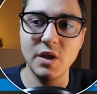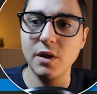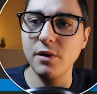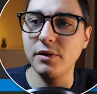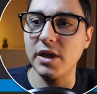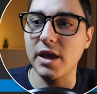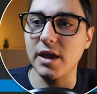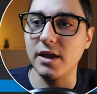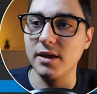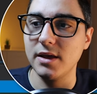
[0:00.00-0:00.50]

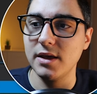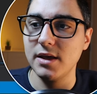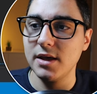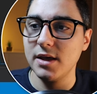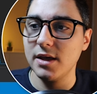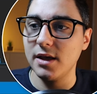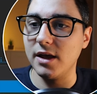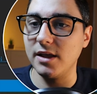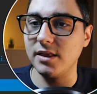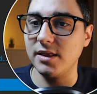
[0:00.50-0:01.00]
Okay.
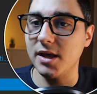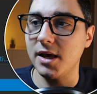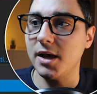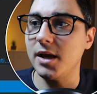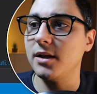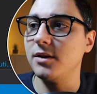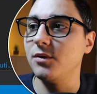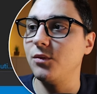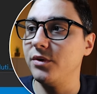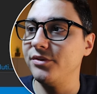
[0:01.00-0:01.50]
And
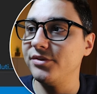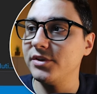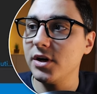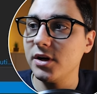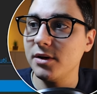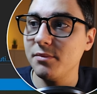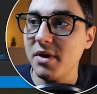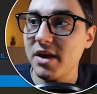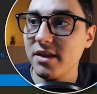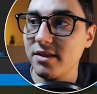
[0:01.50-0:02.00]
then we've
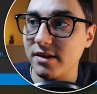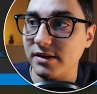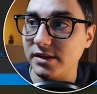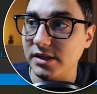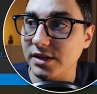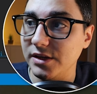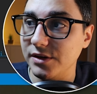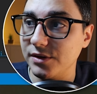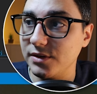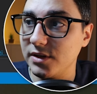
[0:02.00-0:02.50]
got a method
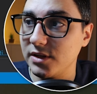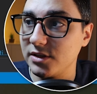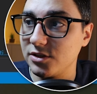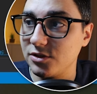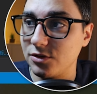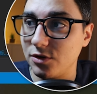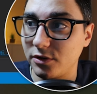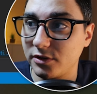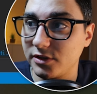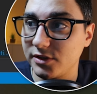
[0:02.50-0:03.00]
here that's
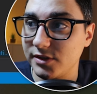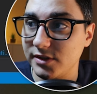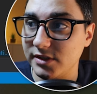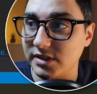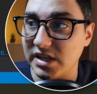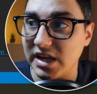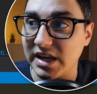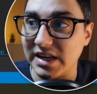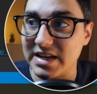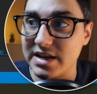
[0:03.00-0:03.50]
not
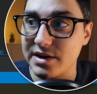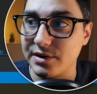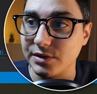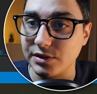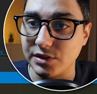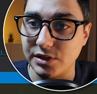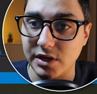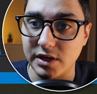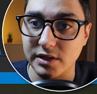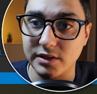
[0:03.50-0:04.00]

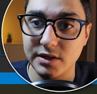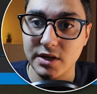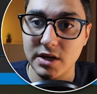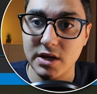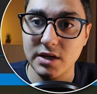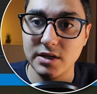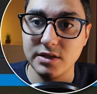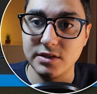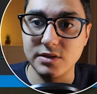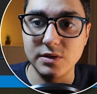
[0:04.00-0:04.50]
declared yet.
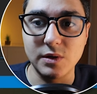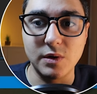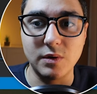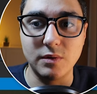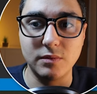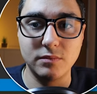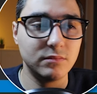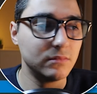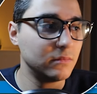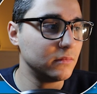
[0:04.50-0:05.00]

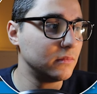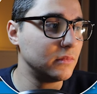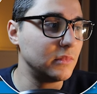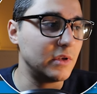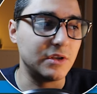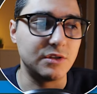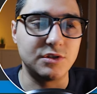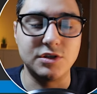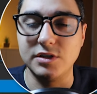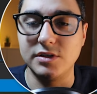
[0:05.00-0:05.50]
So
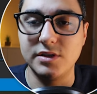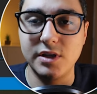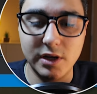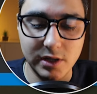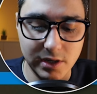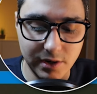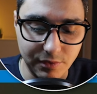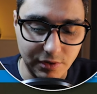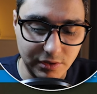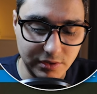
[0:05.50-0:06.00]
let's just
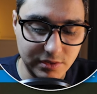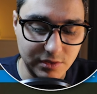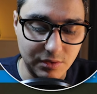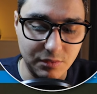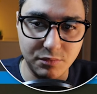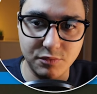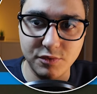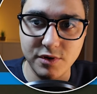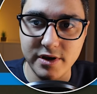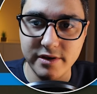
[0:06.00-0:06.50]
declare it.
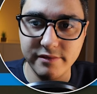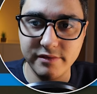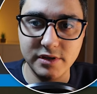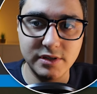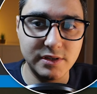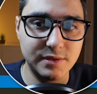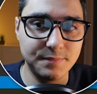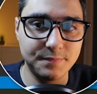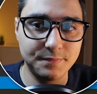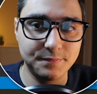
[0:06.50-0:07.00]
So
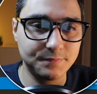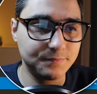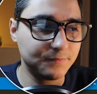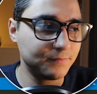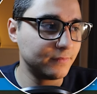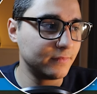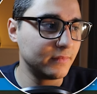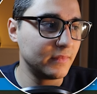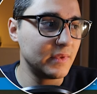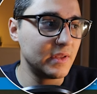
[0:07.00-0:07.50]
private
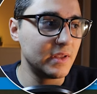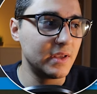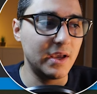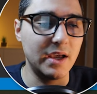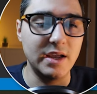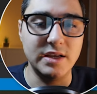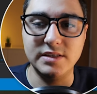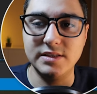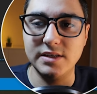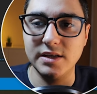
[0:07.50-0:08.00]

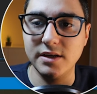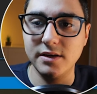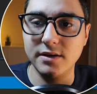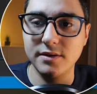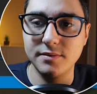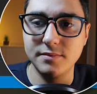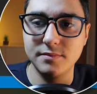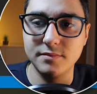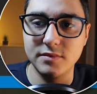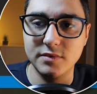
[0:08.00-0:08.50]
async.
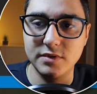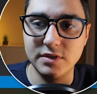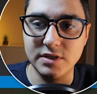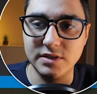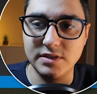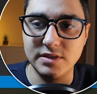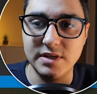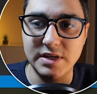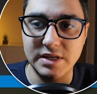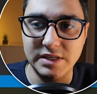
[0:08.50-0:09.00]

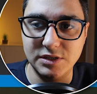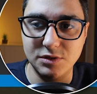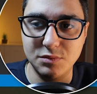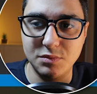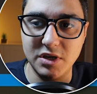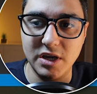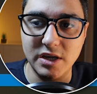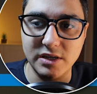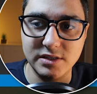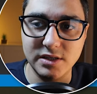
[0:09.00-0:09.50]
This needs to
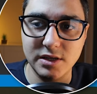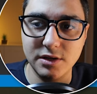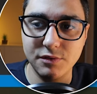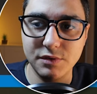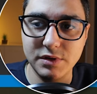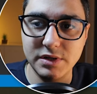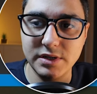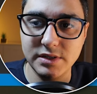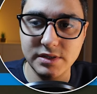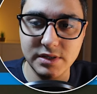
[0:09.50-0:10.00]
be
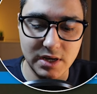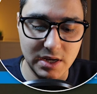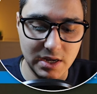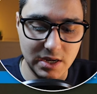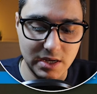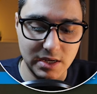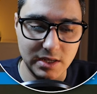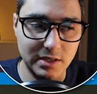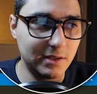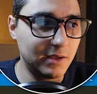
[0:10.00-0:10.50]
asynchronous,
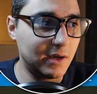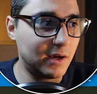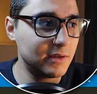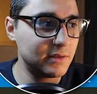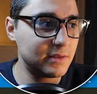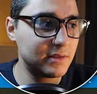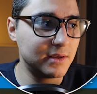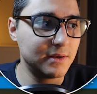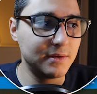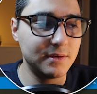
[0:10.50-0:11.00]

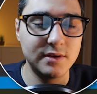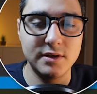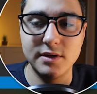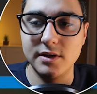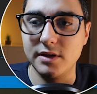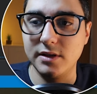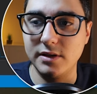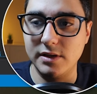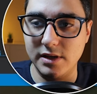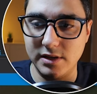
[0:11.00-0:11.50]
task,
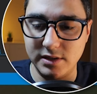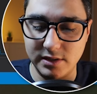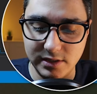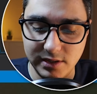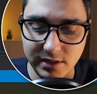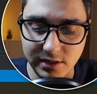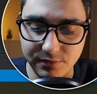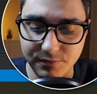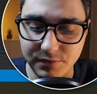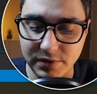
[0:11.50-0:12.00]
and then
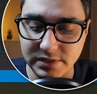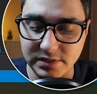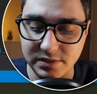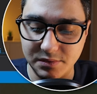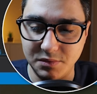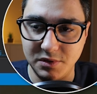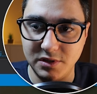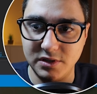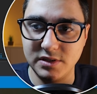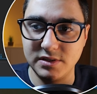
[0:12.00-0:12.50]
delete
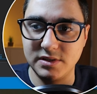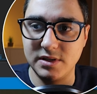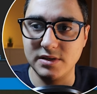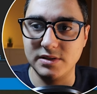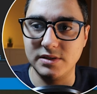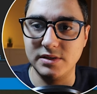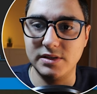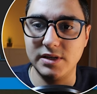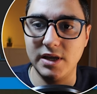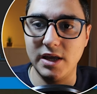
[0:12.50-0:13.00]
recipe. This
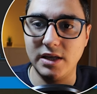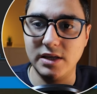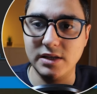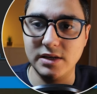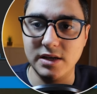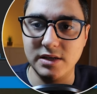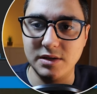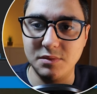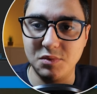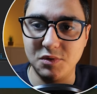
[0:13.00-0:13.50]
doesn't take in
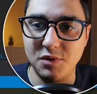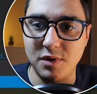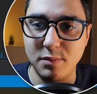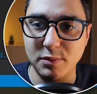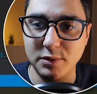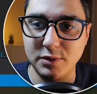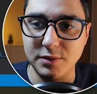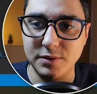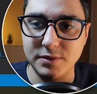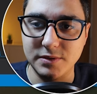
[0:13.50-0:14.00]
any
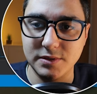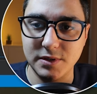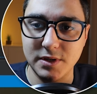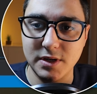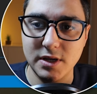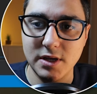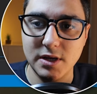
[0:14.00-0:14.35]
parameters.